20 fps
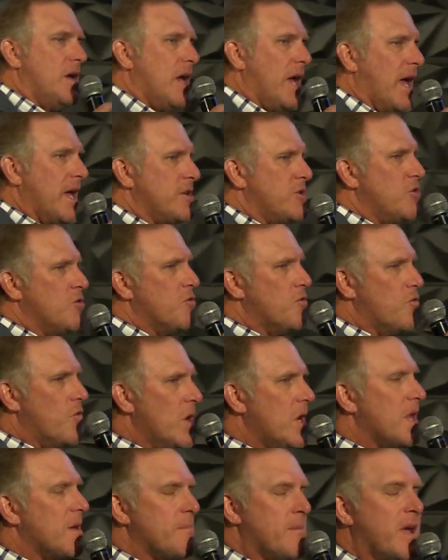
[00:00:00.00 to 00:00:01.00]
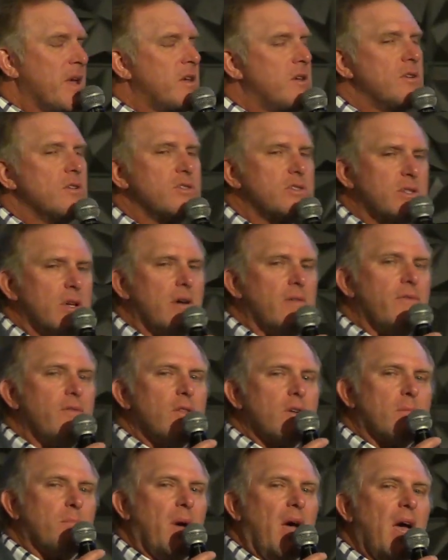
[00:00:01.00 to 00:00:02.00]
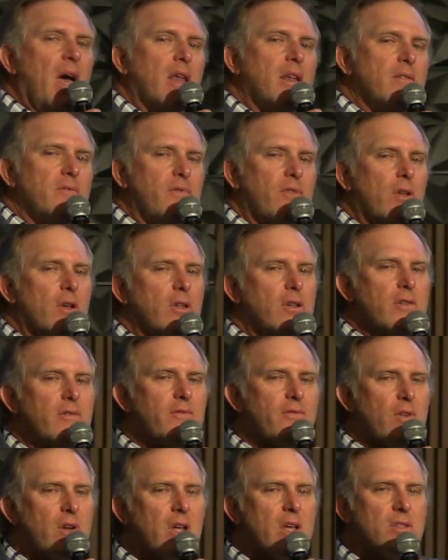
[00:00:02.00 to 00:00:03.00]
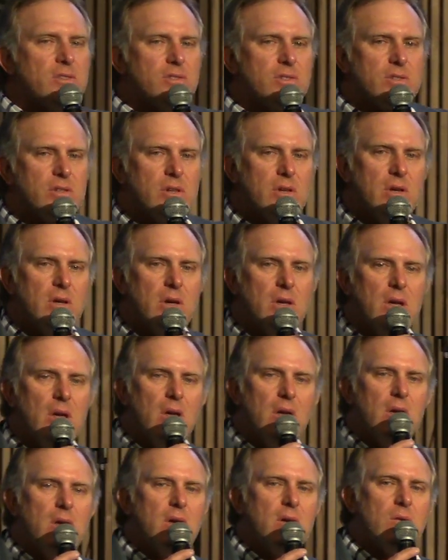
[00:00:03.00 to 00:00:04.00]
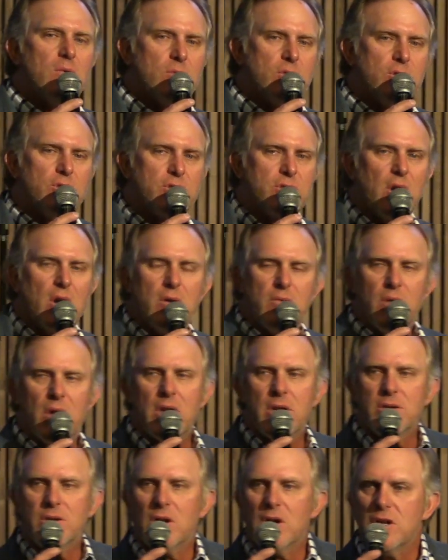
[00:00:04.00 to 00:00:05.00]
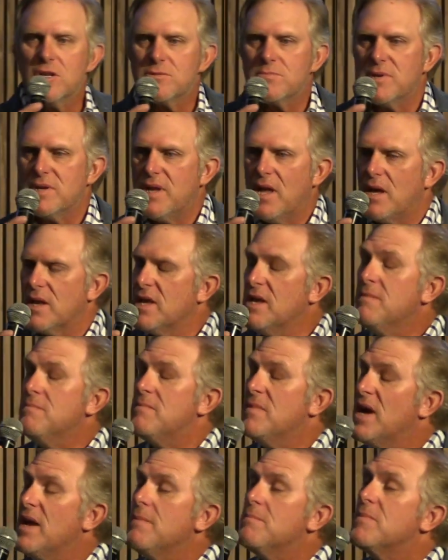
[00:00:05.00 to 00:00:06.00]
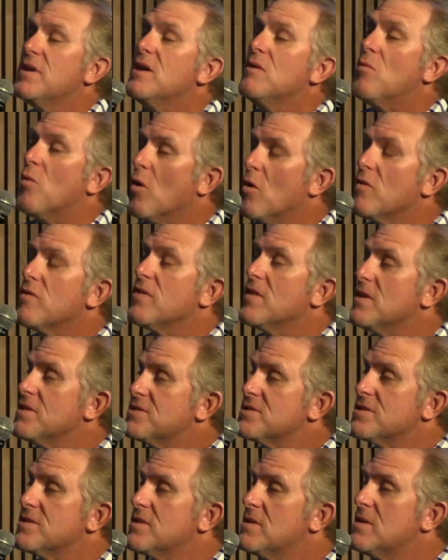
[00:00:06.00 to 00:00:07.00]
And you really make yourself look bad in front of your friends when you start running your husband down. He may be worthless.